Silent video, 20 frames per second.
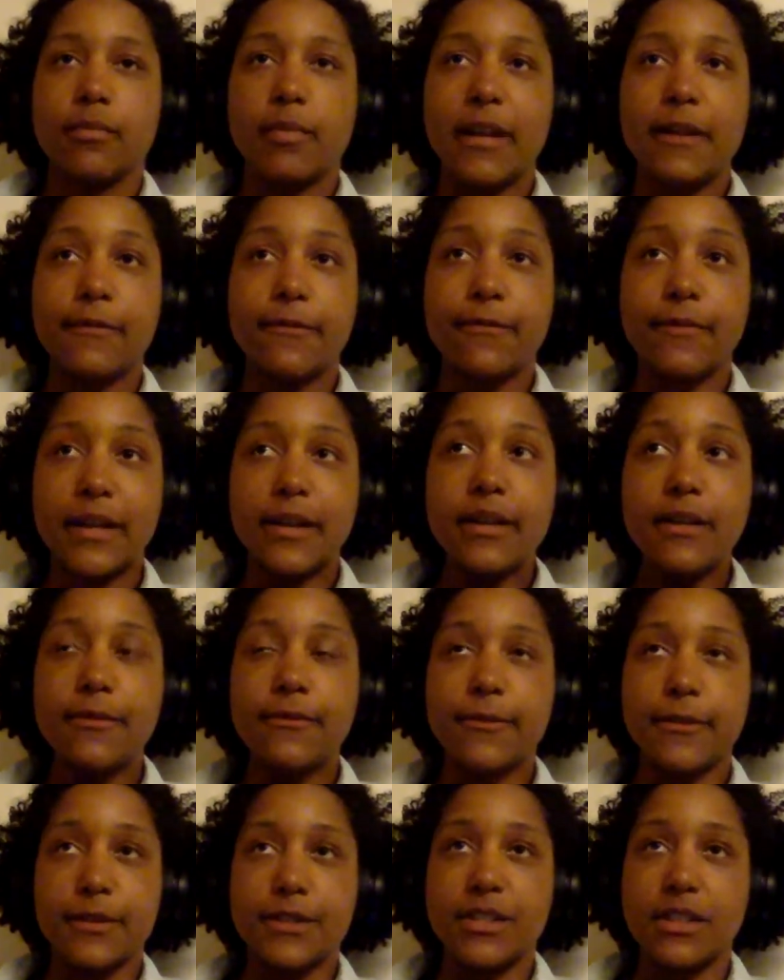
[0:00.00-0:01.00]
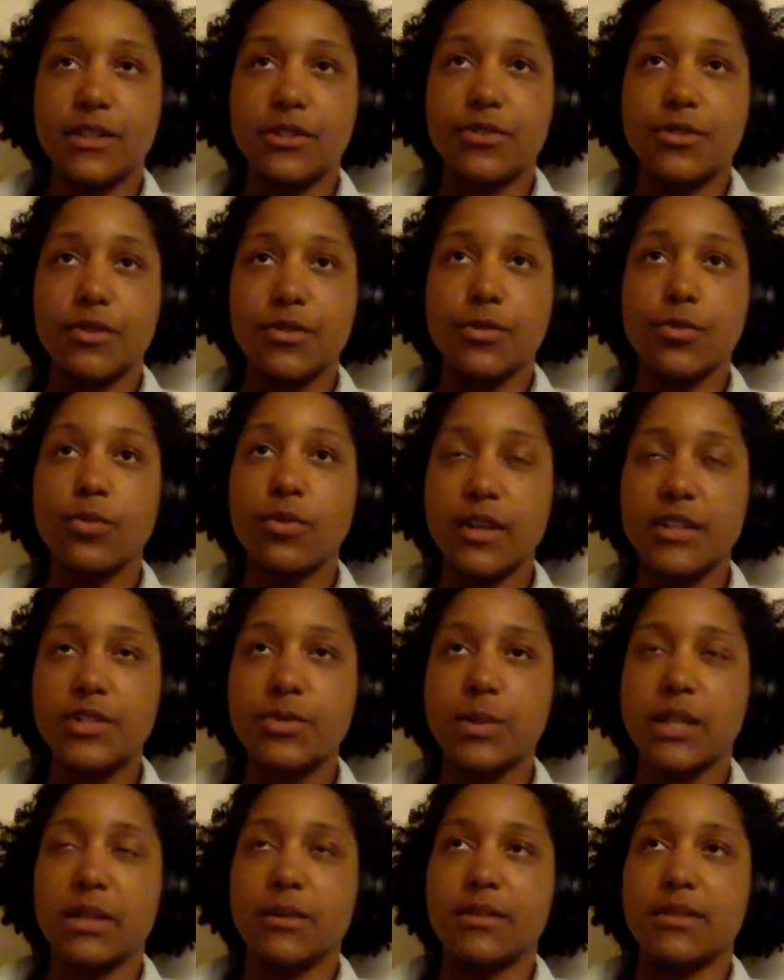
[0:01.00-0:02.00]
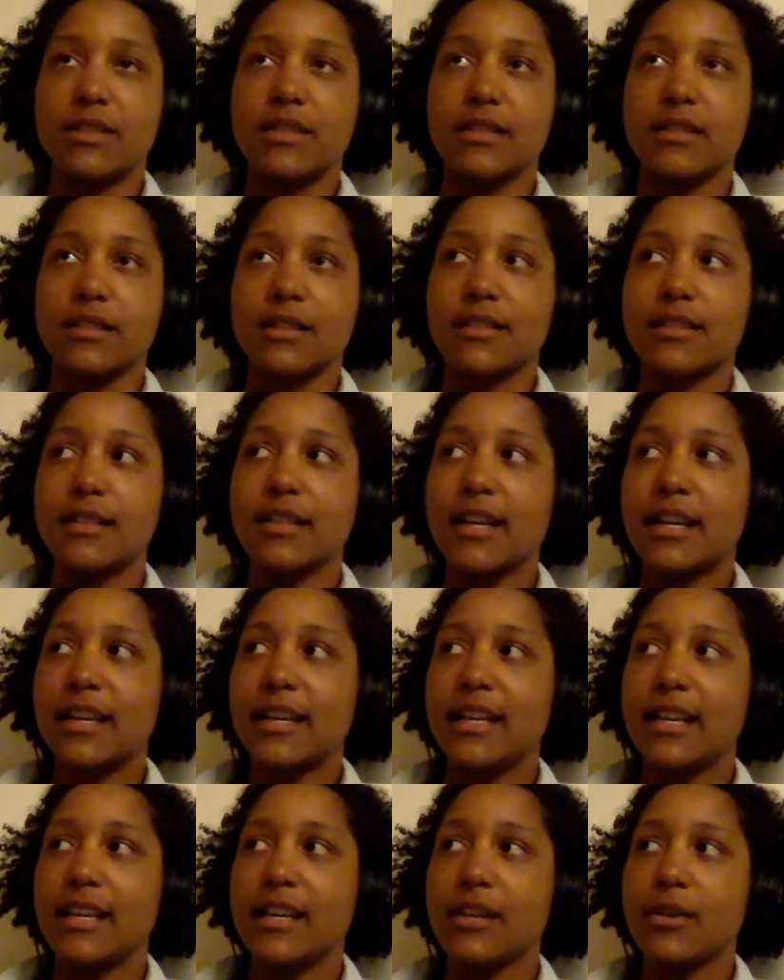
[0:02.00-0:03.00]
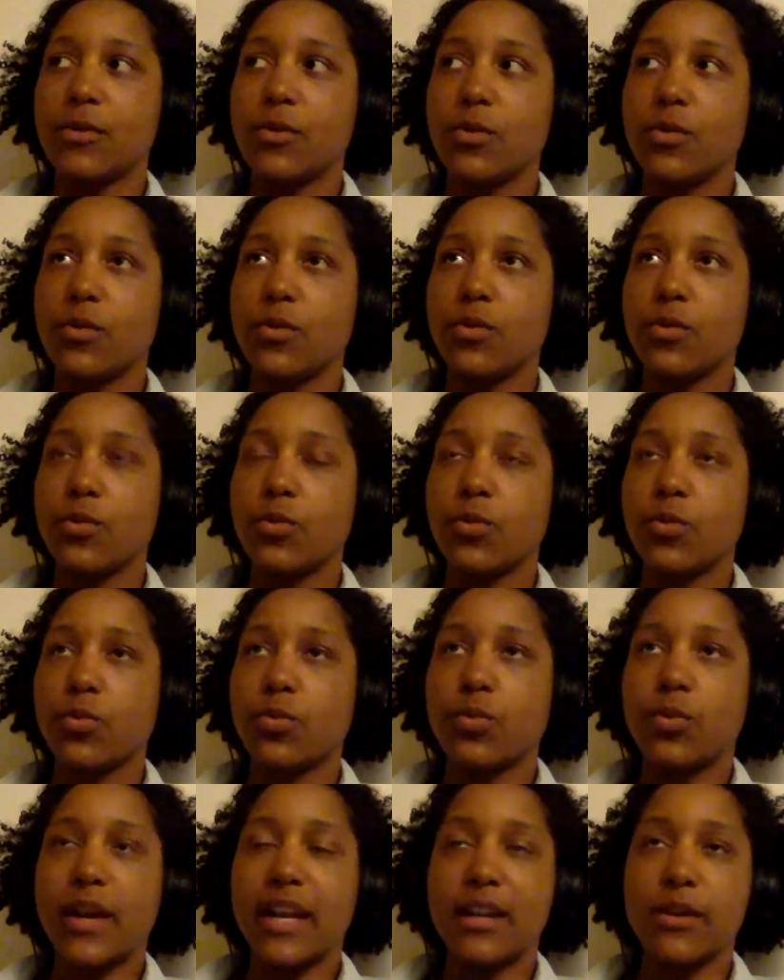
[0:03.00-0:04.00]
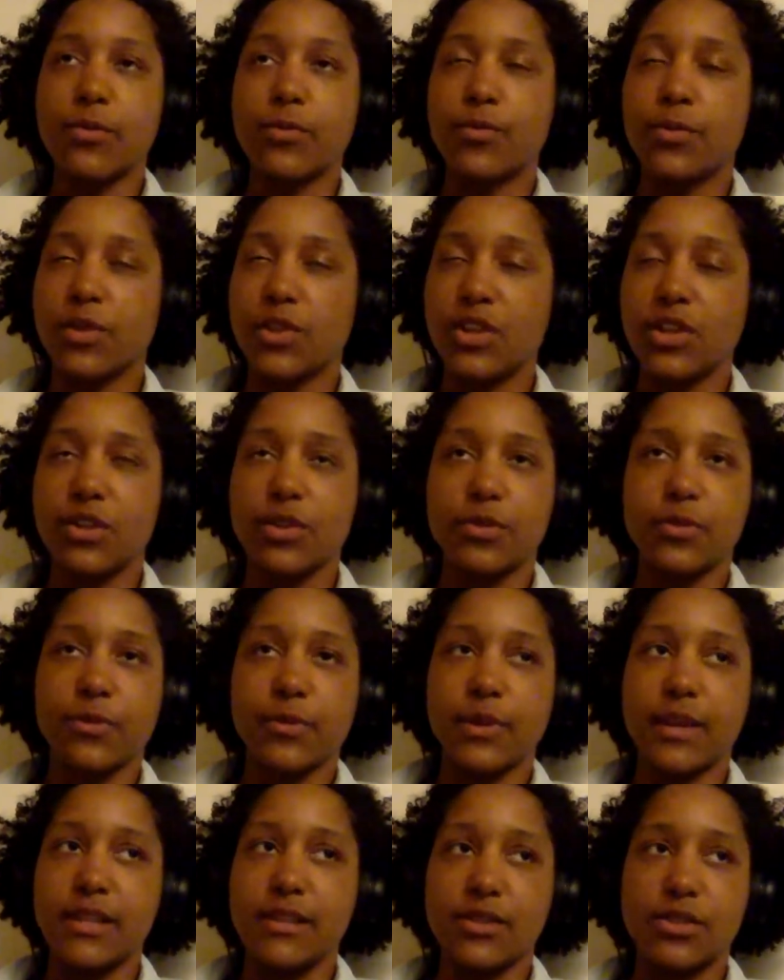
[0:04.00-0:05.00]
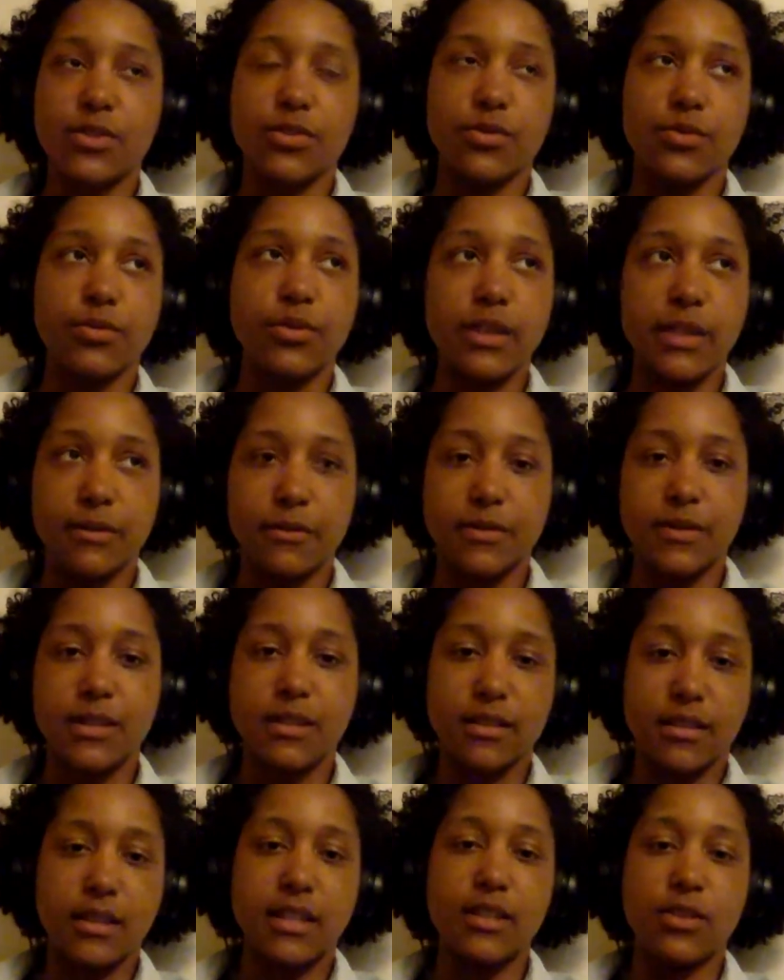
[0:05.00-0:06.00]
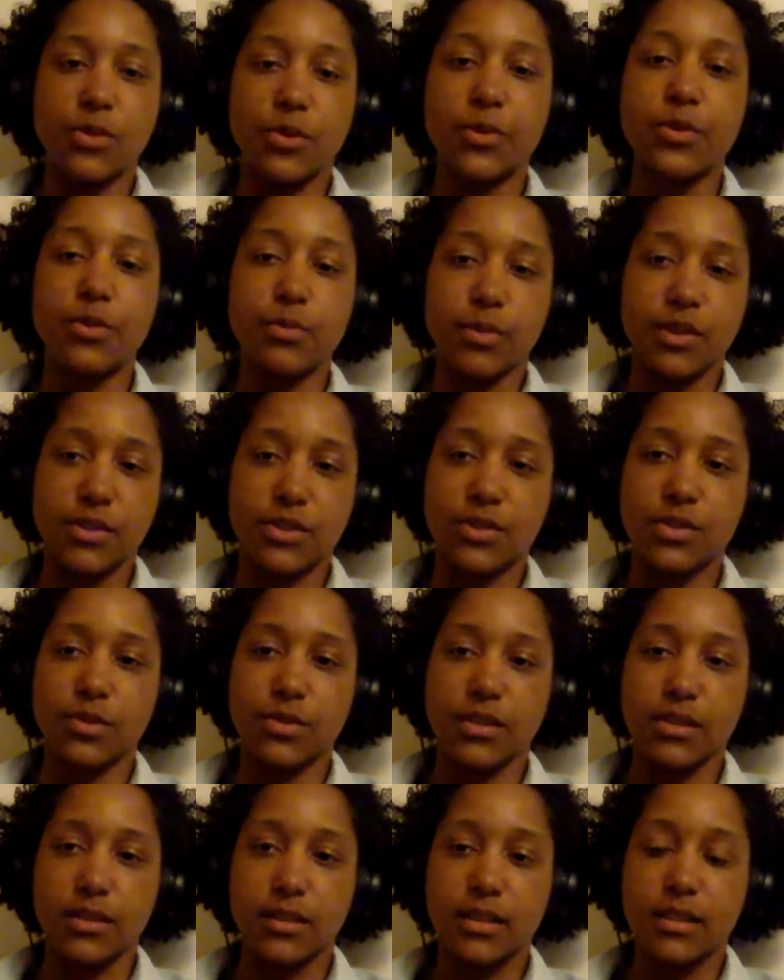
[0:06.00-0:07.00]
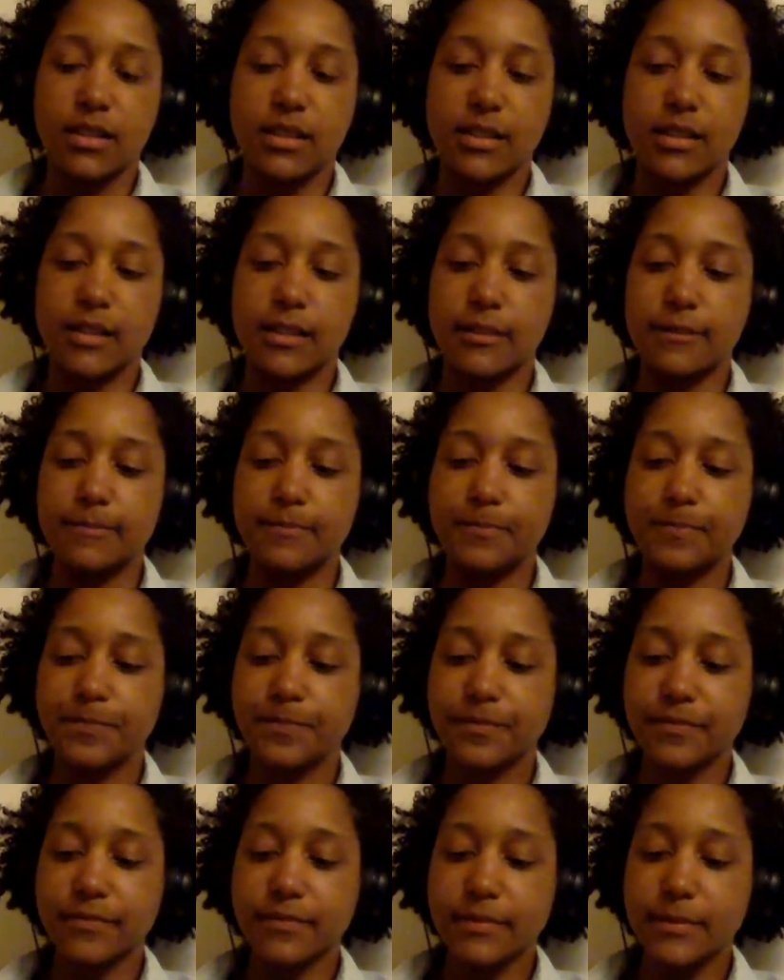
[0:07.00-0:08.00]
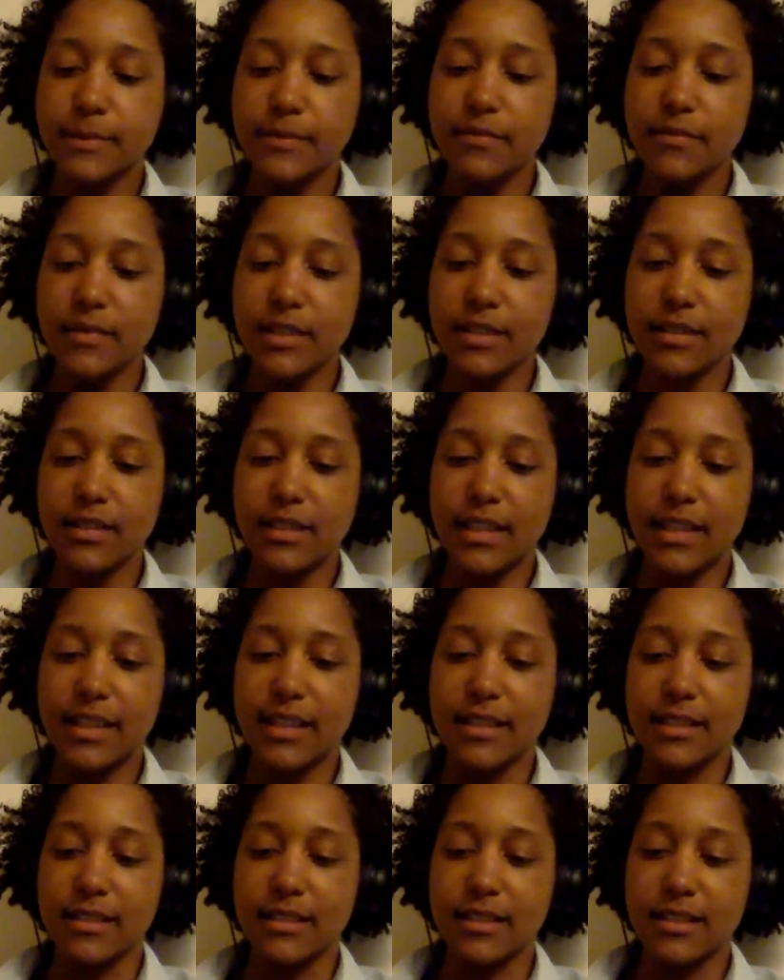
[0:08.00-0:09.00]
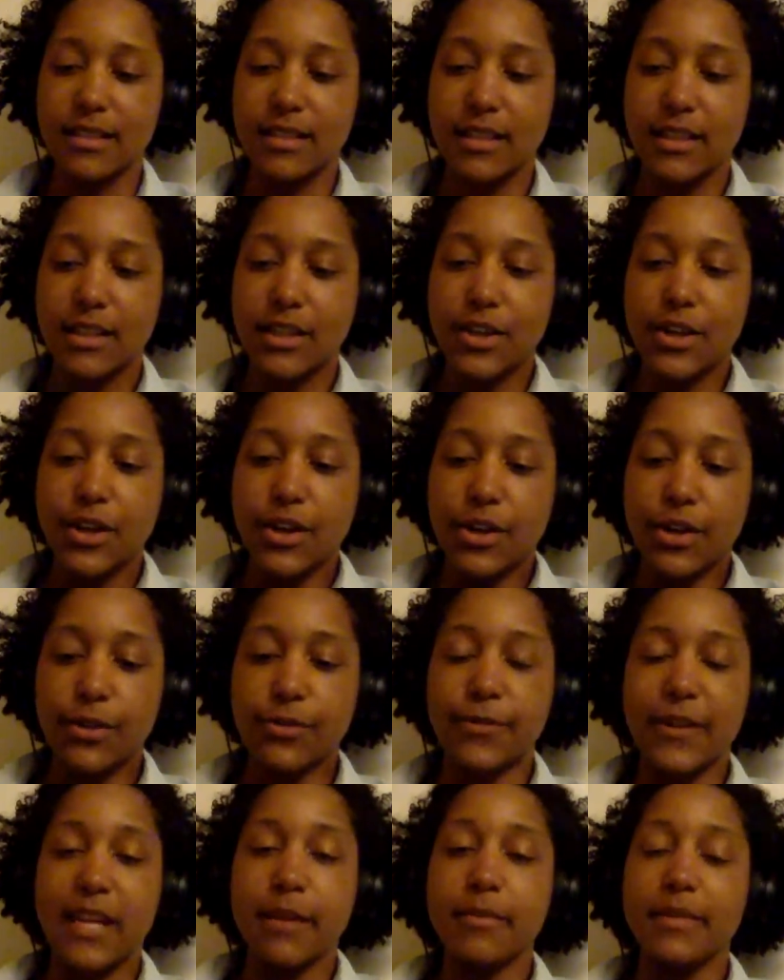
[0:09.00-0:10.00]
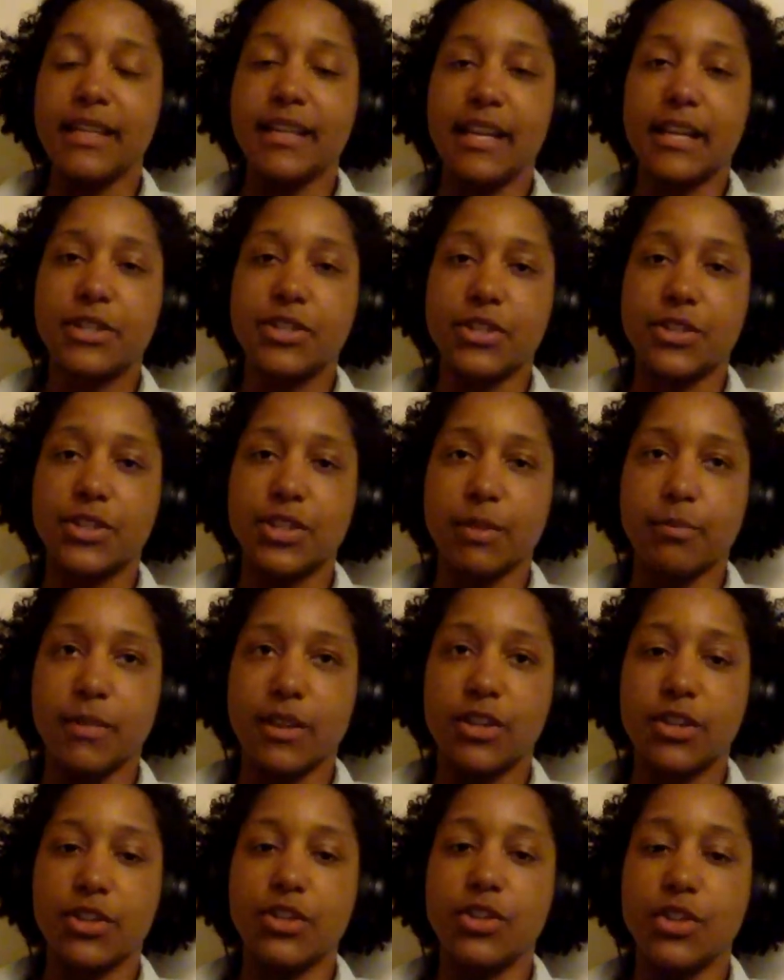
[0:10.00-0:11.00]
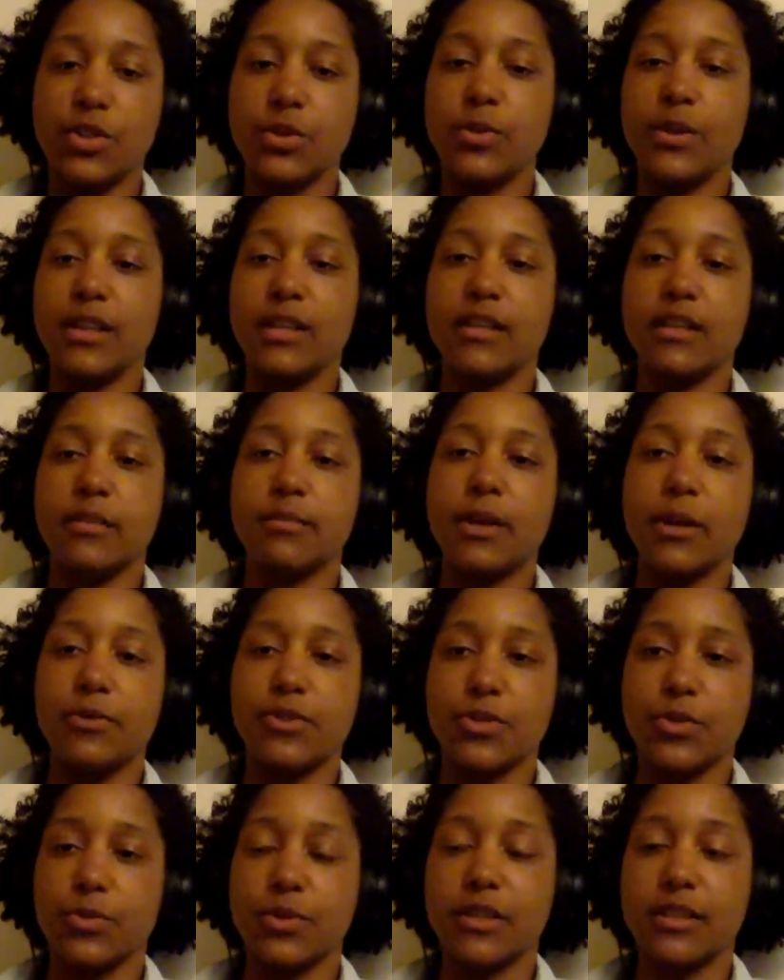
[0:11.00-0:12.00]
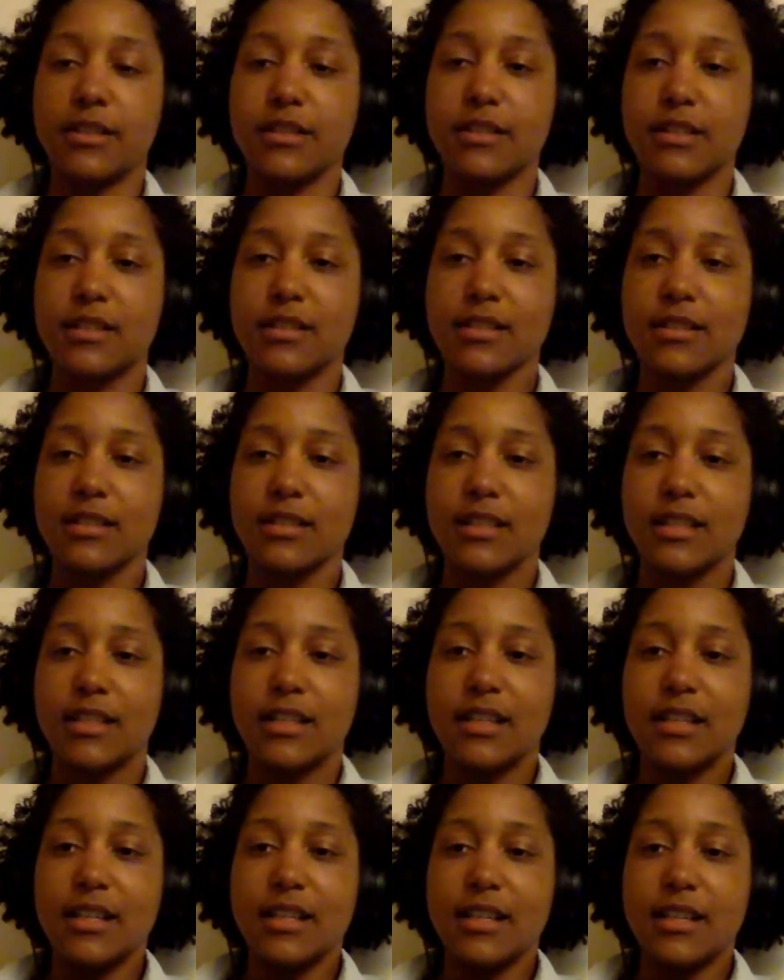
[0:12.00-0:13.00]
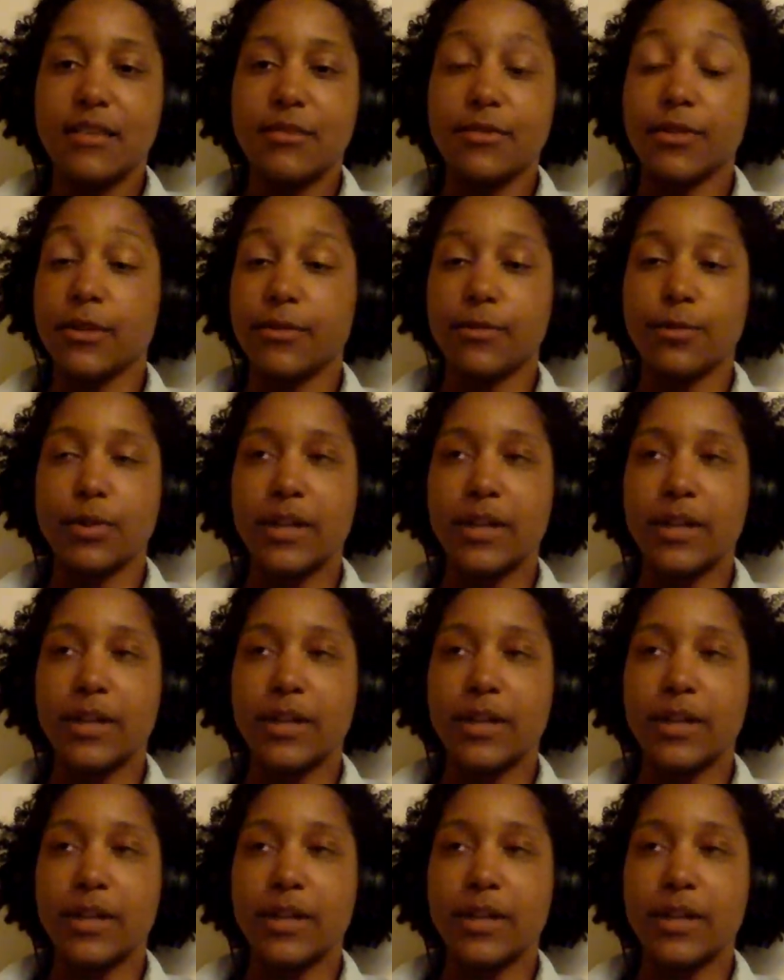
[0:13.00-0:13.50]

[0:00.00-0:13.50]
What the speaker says: My very first intro was when I was younger. I had a really good friend who lived in northern Minnesota. And her family actually took me canoeing in the Boundary Waters for the,